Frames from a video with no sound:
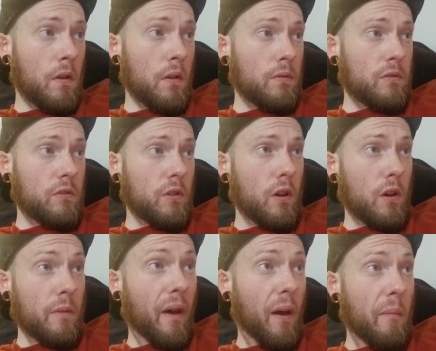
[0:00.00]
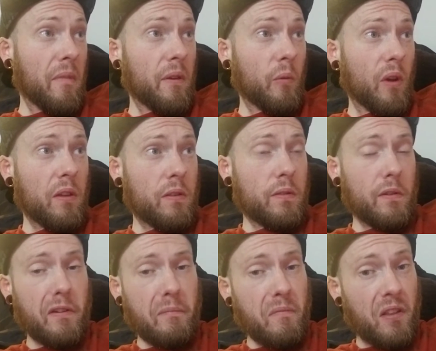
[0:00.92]
So, about midway
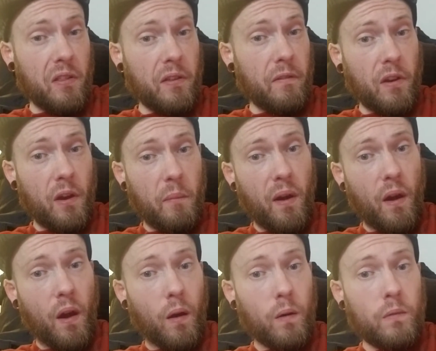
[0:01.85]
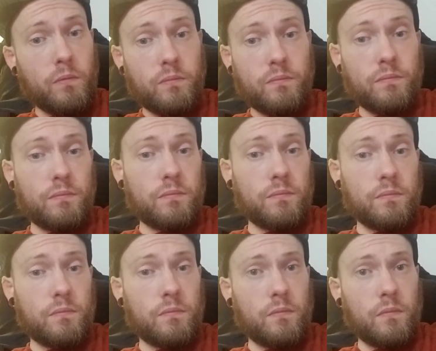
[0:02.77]
through me living on my own,
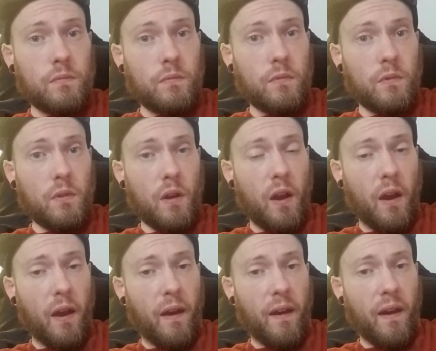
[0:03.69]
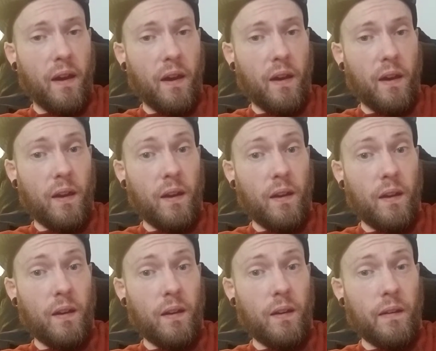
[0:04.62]
I
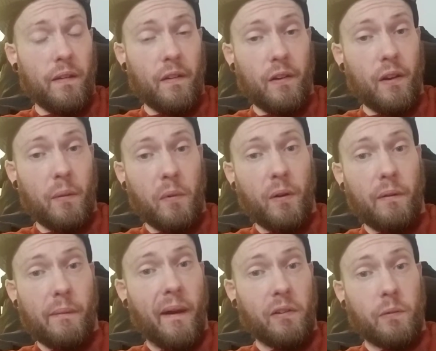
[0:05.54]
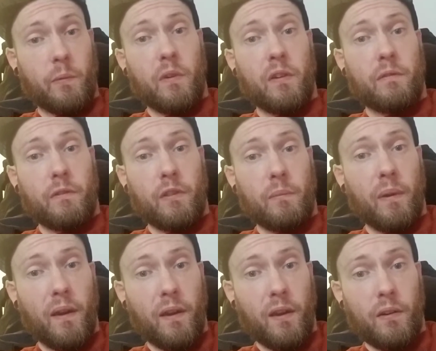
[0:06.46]
ended up going back to weed for the
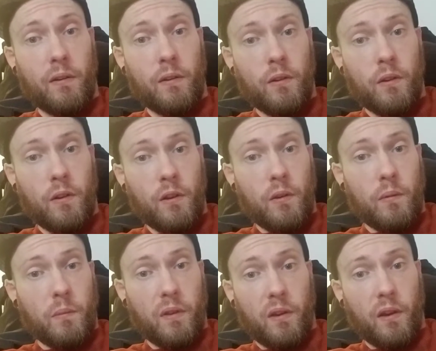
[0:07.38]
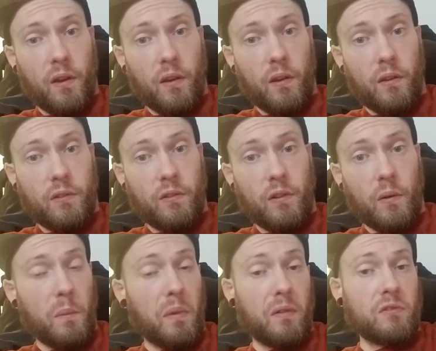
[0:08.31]
pain because they were
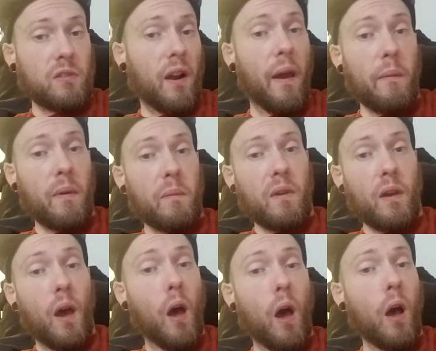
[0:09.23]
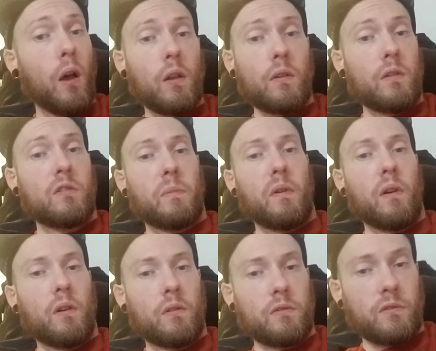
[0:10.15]
prescribing me all these
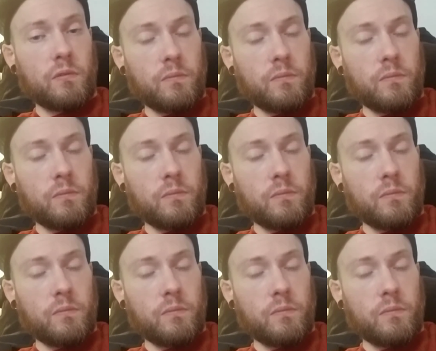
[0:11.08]
pills